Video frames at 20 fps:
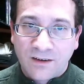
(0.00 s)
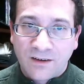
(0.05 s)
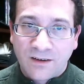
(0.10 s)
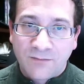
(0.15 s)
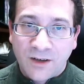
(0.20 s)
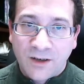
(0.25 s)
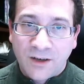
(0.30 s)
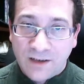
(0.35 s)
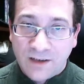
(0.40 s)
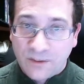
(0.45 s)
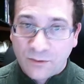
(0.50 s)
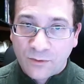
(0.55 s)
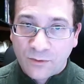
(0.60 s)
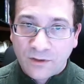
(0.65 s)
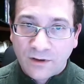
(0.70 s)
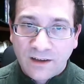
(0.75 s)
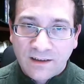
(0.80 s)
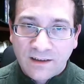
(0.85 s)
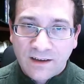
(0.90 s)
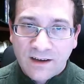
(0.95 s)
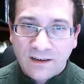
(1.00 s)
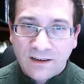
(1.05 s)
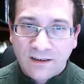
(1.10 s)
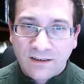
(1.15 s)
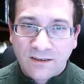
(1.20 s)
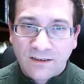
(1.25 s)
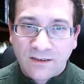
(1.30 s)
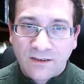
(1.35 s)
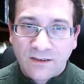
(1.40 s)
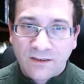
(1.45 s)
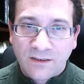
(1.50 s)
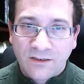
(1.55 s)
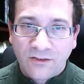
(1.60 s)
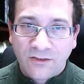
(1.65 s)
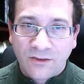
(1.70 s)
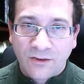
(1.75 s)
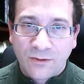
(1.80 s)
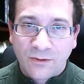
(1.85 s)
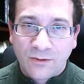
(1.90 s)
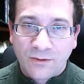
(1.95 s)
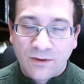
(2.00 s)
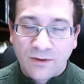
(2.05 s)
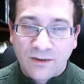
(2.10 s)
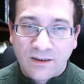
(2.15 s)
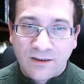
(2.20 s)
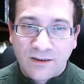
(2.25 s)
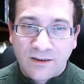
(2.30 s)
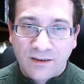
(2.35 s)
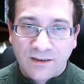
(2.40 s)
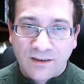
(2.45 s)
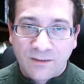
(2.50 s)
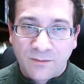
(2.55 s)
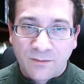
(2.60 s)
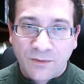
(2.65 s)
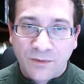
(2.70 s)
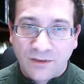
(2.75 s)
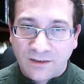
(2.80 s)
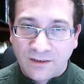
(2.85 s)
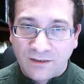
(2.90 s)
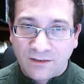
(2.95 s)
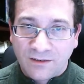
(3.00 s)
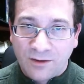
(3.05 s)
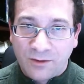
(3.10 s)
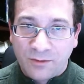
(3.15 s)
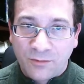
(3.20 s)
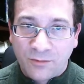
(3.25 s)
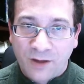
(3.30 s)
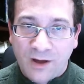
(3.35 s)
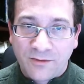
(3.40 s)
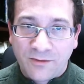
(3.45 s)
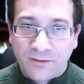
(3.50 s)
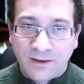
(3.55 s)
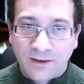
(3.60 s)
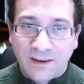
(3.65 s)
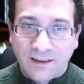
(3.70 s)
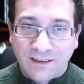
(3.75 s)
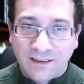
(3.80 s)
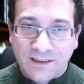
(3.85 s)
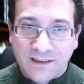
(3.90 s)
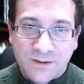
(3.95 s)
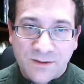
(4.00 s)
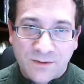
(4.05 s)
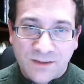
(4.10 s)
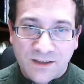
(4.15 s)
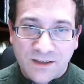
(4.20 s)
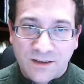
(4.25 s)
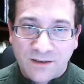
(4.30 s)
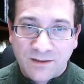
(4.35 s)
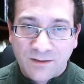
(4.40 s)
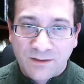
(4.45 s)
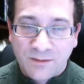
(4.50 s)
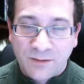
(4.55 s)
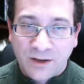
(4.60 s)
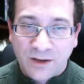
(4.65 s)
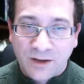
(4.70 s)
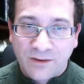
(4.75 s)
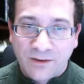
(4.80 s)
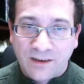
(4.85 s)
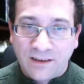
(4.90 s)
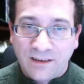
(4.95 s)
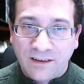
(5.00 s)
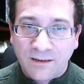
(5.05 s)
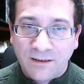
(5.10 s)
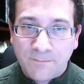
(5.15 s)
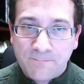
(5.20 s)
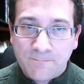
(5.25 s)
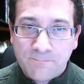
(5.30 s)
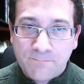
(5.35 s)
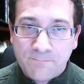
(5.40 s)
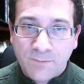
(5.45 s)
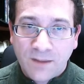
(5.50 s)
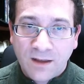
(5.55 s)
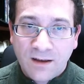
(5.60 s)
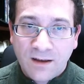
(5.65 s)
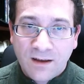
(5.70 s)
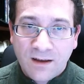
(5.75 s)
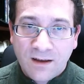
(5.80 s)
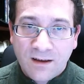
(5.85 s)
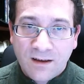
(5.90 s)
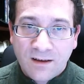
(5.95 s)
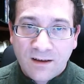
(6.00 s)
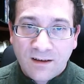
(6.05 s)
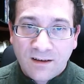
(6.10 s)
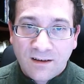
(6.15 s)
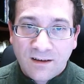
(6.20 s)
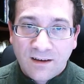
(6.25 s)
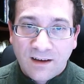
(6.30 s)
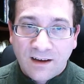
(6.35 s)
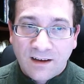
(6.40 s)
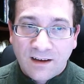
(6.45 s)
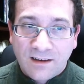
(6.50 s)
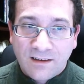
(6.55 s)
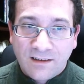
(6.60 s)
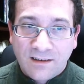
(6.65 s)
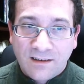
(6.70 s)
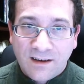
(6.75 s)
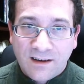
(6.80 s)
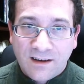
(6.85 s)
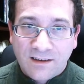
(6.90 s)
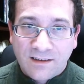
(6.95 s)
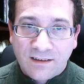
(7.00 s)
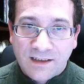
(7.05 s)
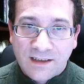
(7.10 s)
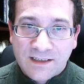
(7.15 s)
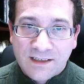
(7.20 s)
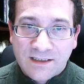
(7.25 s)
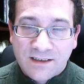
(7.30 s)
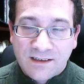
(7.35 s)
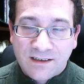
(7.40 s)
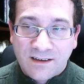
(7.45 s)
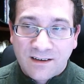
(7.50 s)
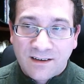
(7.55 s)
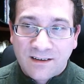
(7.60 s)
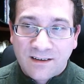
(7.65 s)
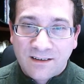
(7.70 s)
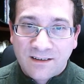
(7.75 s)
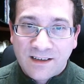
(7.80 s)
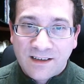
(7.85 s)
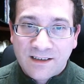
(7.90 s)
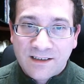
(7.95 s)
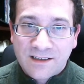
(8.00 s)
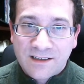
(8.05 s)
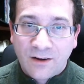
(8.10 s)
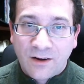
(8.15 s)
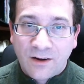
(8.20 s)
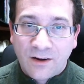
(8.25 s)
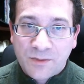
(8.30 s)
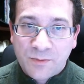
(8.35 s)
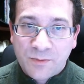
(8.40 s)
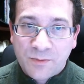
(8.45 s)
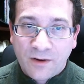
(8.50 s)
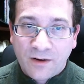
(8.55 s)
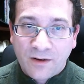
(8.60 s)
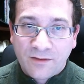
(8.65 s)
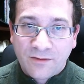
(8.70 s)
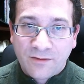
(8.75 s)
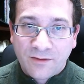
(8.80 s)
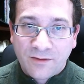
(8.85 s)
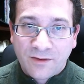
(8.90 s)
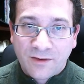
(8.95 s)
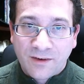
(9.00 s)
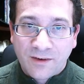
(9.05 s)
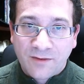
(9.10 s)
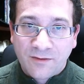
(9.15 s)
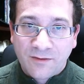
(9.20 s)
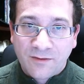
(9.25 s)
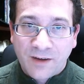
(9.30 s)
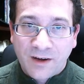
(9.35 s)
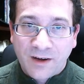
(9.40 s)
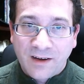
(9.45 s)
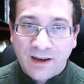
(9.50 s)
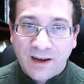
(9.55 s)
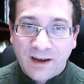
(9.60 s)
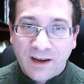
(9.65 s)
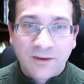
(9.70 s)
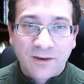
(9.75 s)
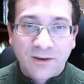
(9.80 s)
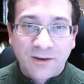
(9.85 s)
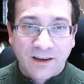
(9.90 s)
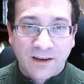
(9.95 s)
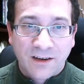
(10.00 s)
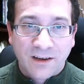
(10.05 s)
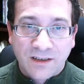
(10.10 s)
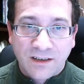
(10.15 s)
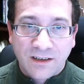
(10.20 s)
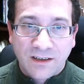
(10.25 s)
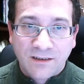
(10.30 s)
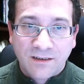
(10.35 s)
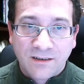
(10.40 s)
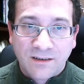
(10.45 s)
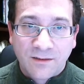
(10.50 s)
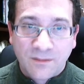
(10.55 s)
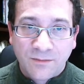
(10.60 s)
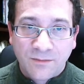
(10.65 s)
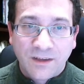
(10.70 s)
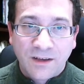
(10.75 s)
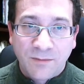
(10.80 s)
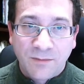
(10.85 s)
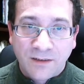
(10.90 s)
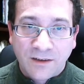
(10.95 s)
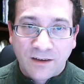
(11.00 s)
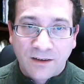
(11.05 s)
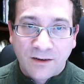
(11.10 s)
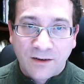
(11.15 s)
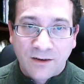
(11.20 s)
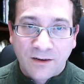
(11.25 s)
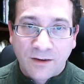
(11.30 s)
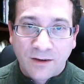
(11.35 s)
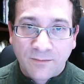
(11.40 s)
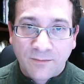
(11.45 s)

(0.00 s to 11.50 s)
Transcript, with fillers: a network like that. So I thought that building a nonprofit like this was a better idea. And yeah, that's a large part of my effort, actually, keeping that going.